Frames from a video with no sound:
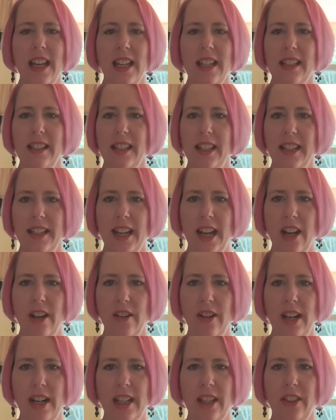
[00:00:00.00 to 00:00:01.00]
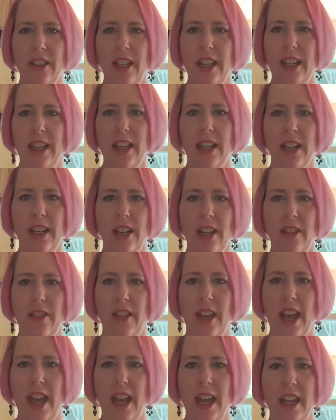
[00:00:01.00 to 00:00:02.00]
sent out anything
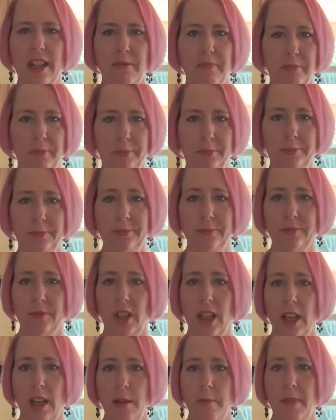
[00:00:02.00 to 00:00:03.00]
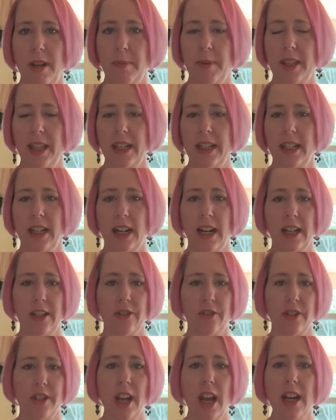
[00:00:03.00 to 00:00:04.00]
that maybe they need an
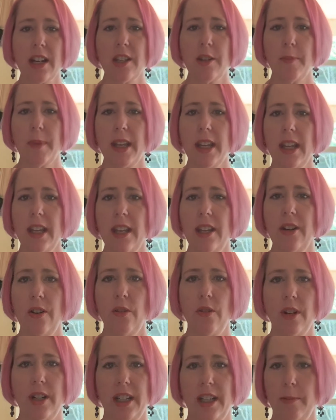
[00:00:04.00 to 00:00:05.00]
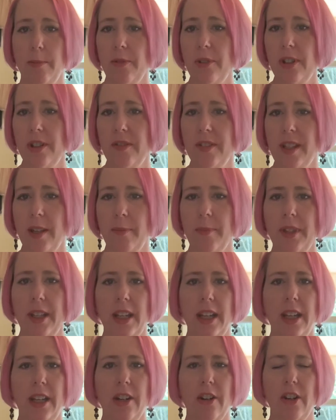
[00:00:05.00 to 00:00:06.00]
extra document, or need to prove
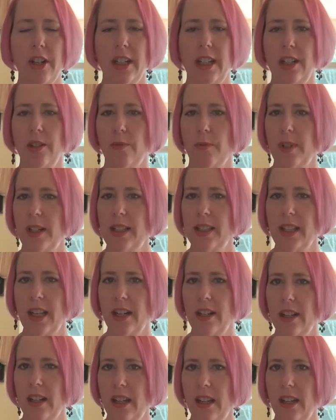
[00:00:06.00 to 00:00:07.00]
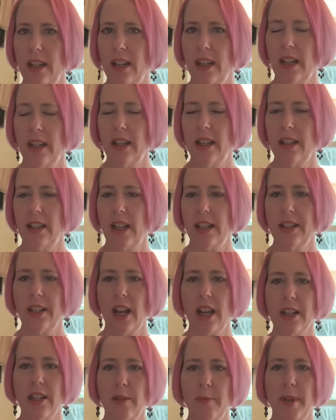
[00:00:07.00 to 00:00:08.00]
something, or you need to resend a
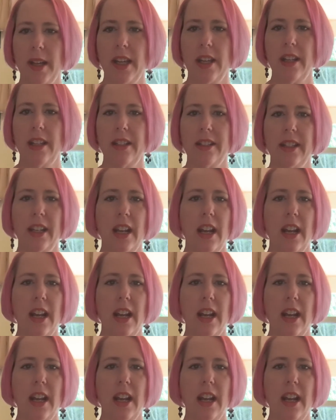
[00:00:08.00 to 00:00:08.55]
document,